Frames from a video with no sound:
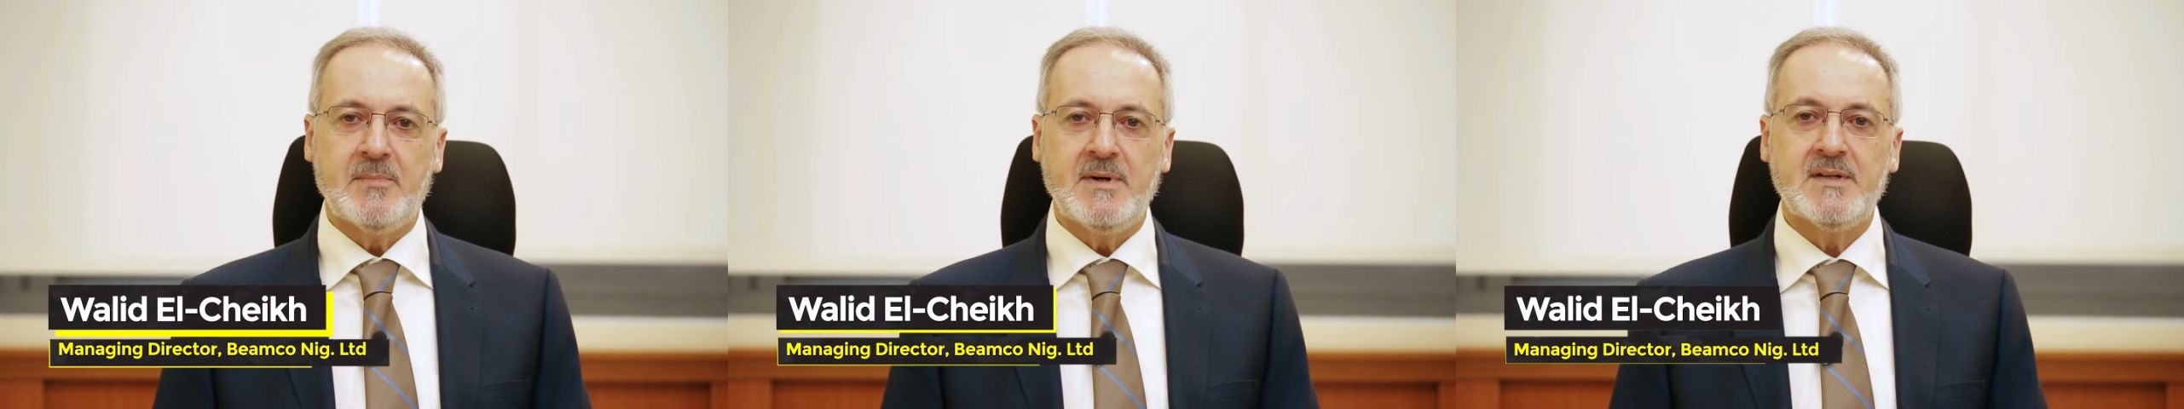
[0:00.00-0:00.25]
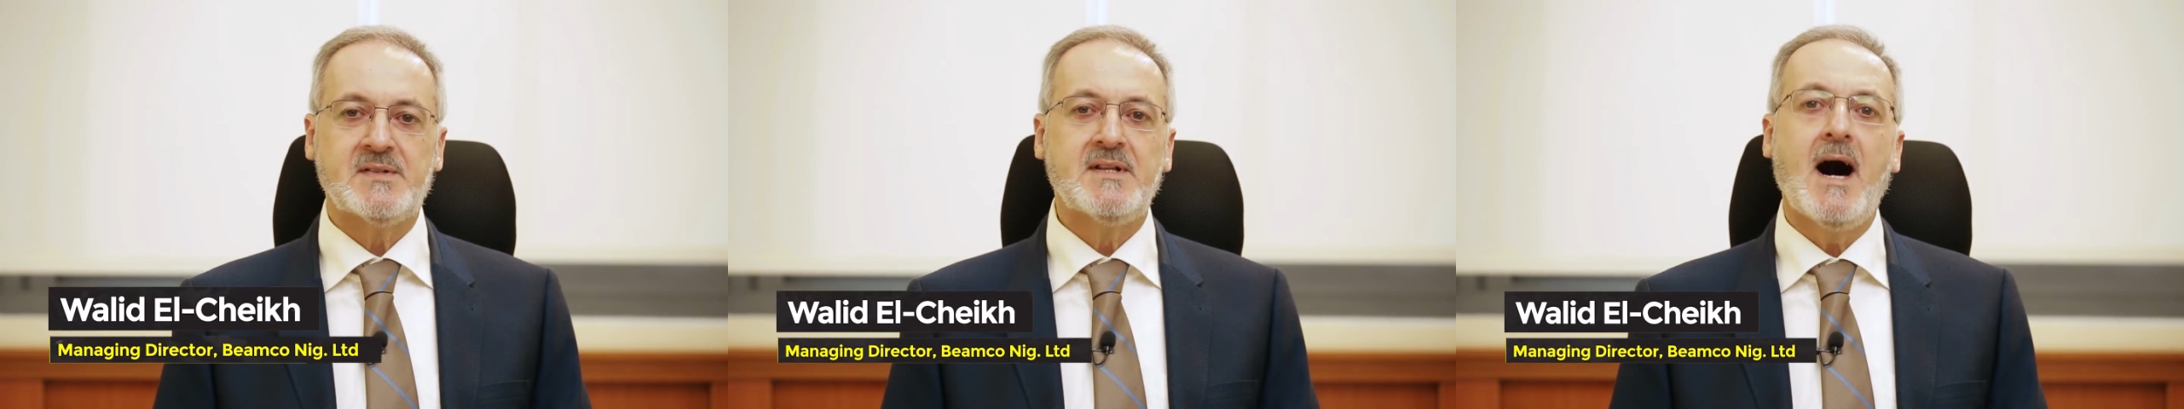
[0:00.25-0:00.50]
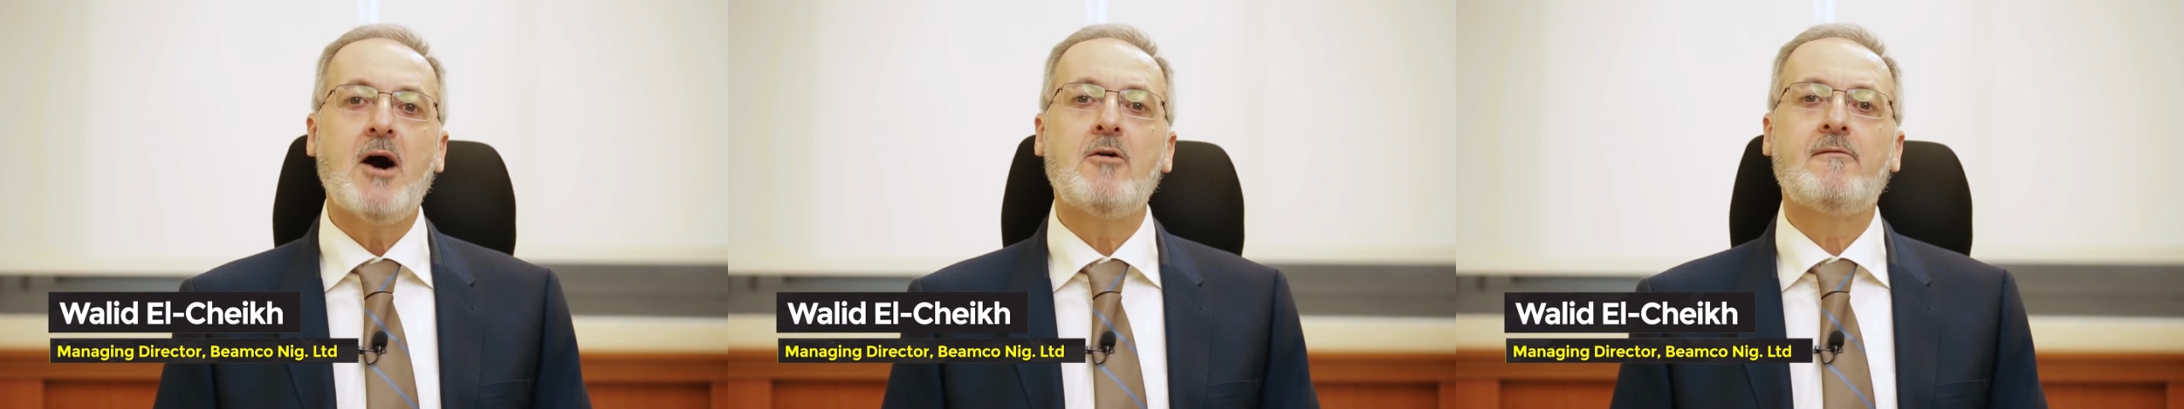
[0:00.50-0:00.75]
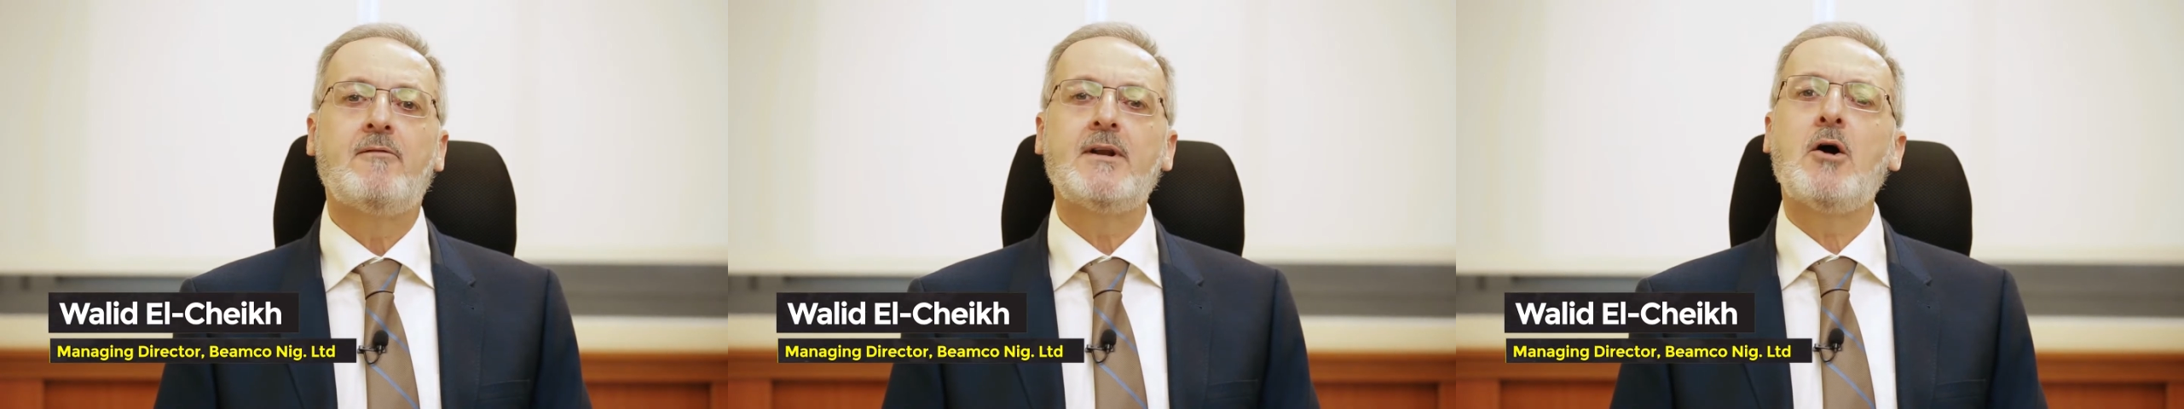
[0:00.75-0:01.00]
is now
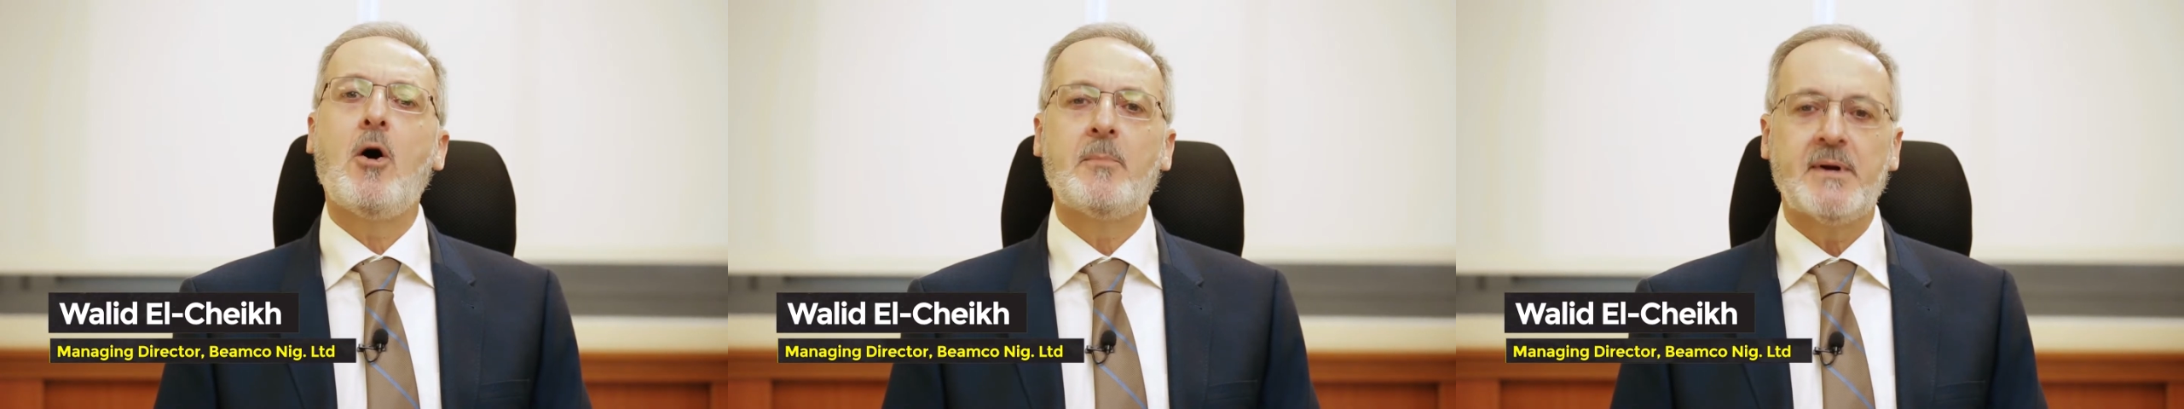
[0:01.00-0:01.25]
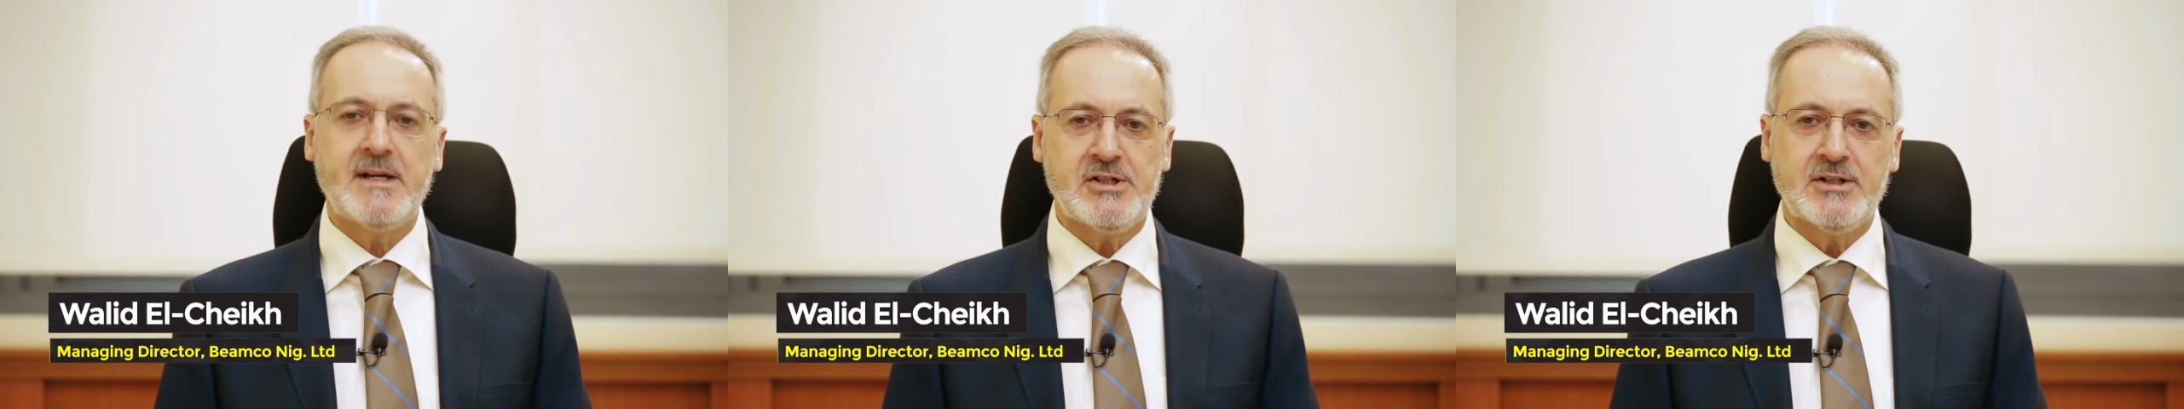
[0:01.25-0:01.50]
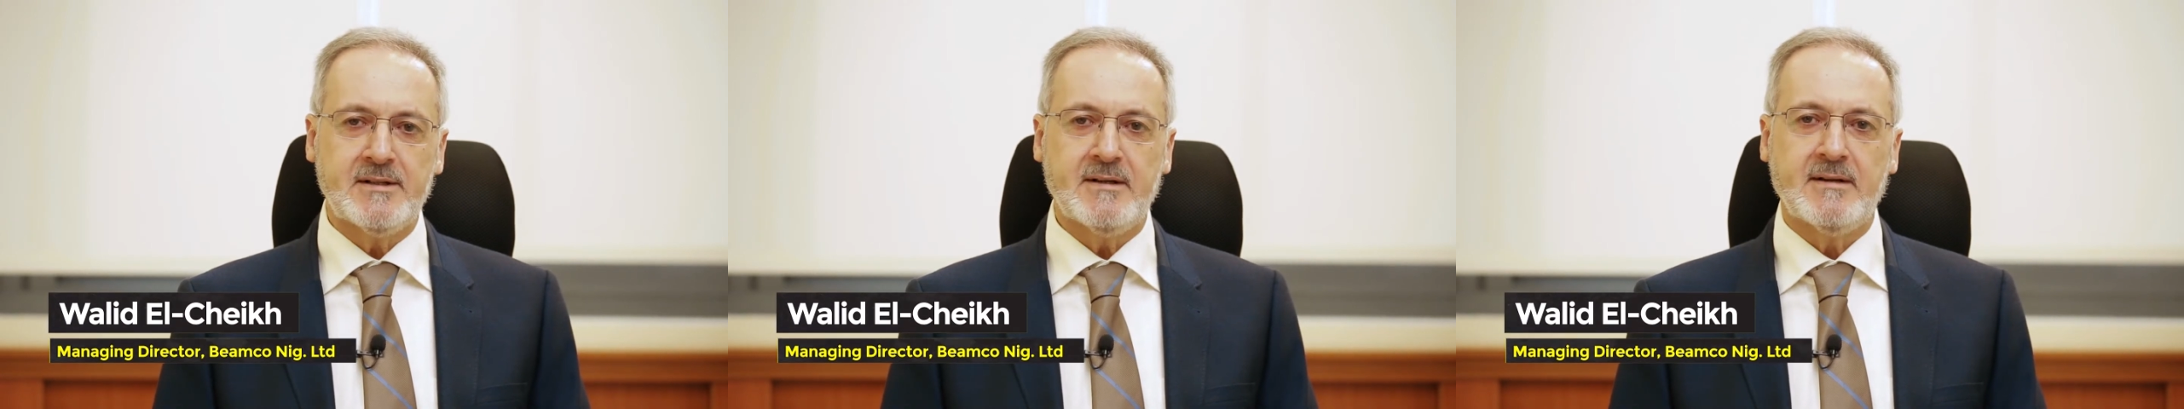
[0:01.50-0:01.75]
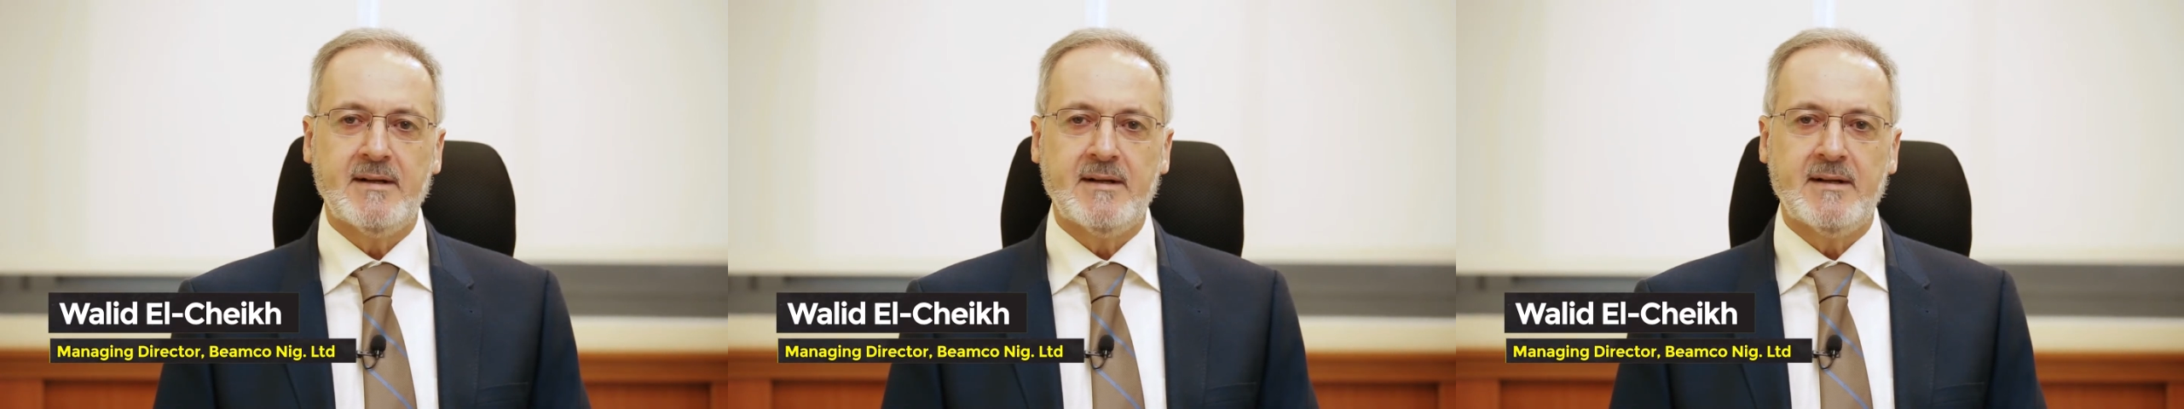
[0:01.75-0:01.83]
fully operational